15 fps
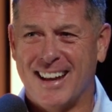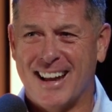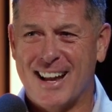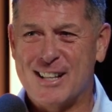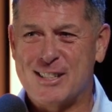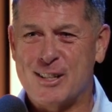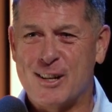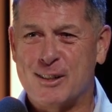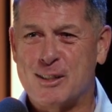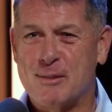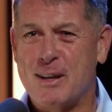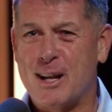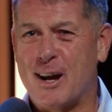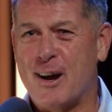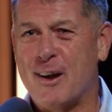And so to
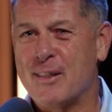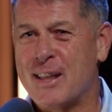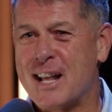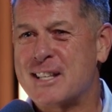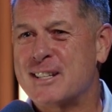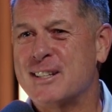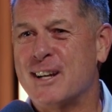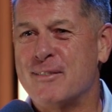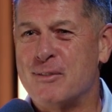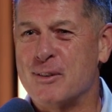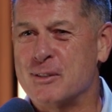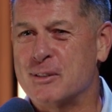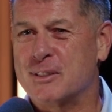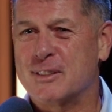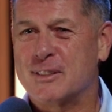me, all that stuff
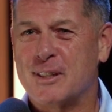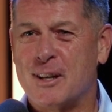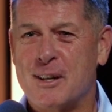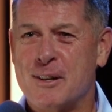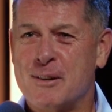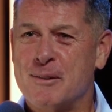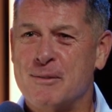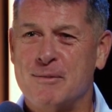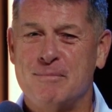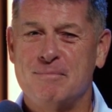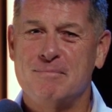was so